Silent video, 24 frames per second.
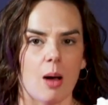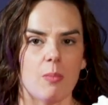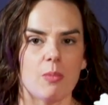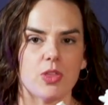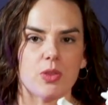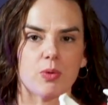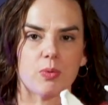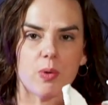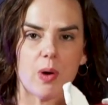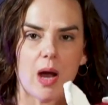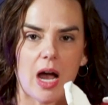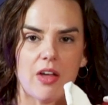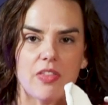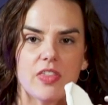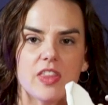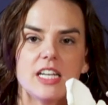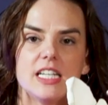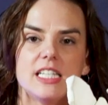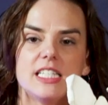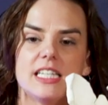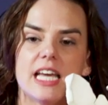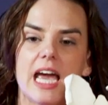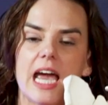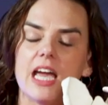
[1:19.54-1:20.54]
throughout the
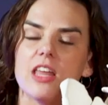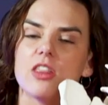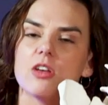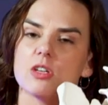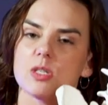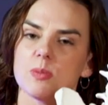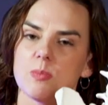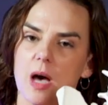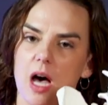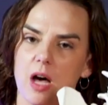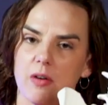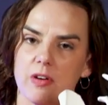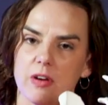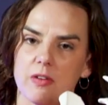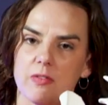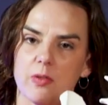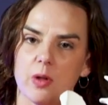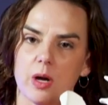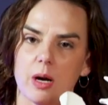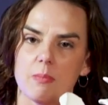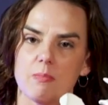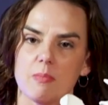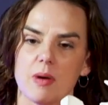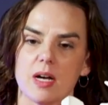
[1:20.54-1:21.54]
day, those pelvic
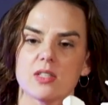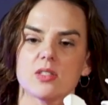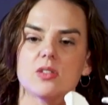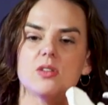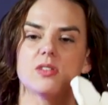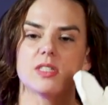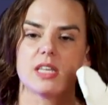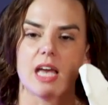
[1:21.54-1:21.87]
floor muscles